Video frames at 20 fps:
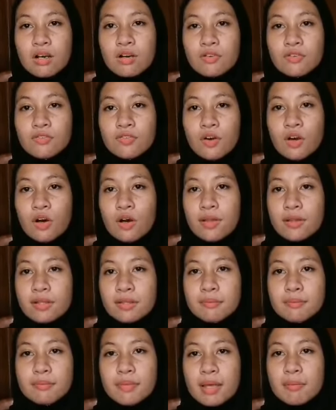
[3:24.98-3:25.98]
For the
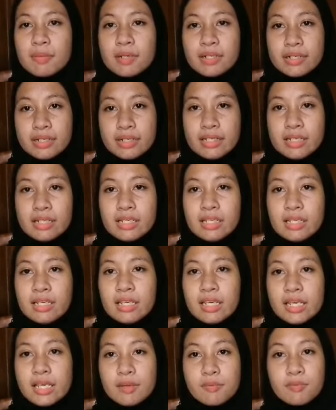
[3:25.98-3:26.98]
memory,
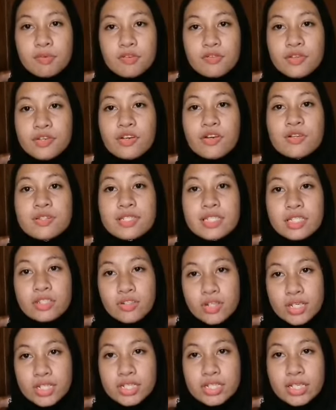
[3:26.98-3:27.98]
improving
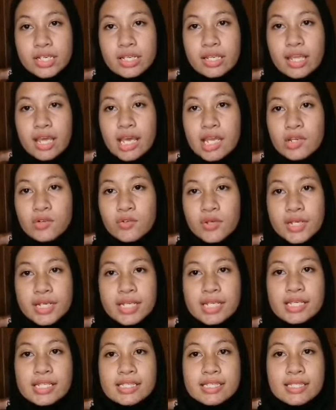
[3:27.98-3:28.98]
concentration, and
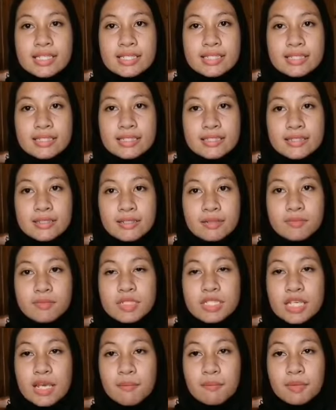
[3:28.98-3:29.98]
reading system
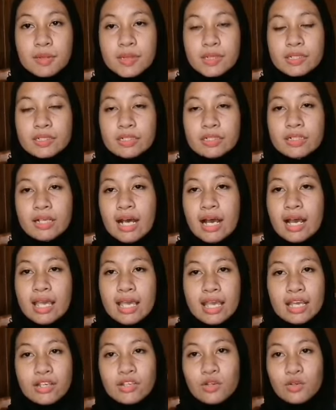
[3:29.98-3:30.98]
chapter,
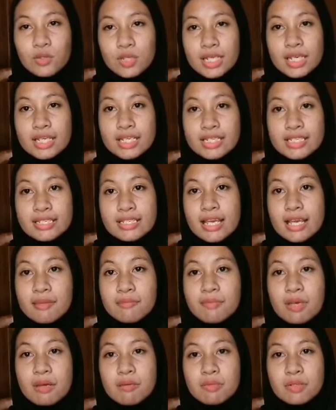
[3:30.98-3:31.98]
I acknowledge that
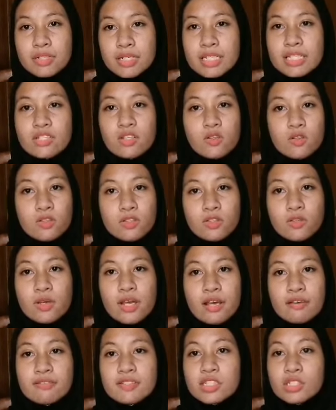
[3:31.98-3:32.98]
memories also
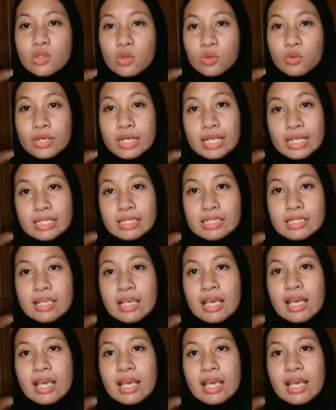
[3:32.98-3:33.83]
have storage